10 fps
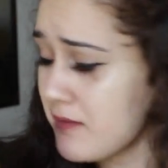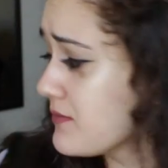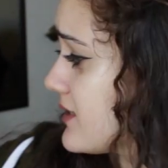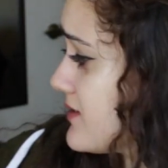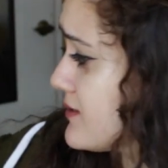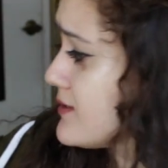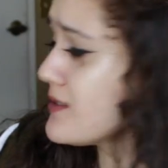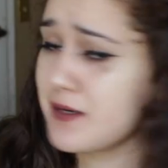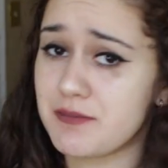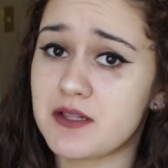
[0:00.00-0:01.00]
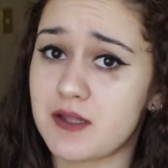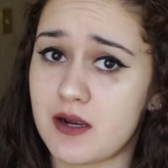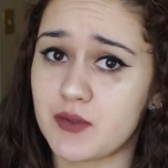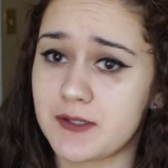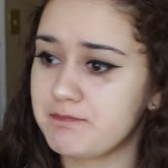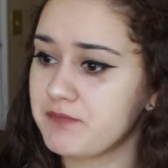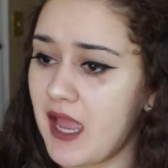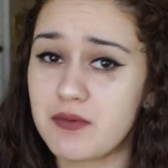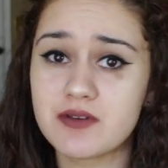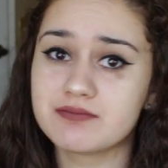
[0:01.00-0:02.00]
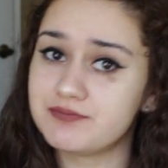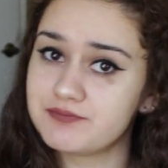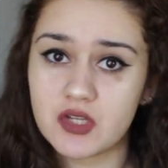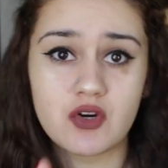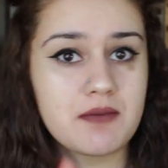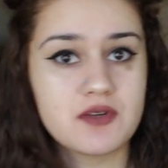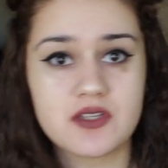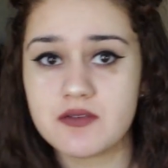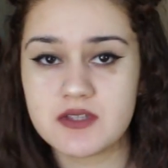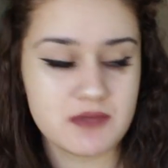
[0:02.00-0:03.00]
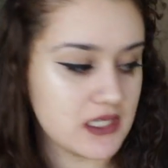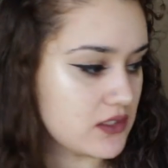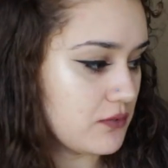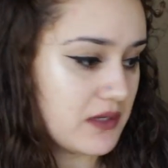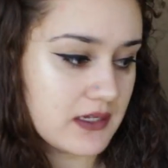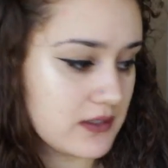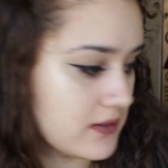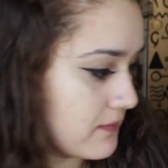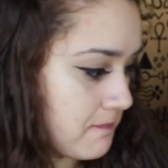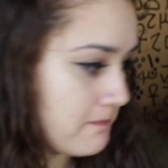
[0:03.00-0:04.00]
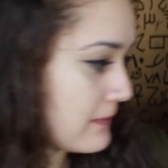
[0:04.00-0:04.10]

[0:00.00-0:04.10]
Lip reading: because this is gonna be a long one. I would grab yourself some tea too, because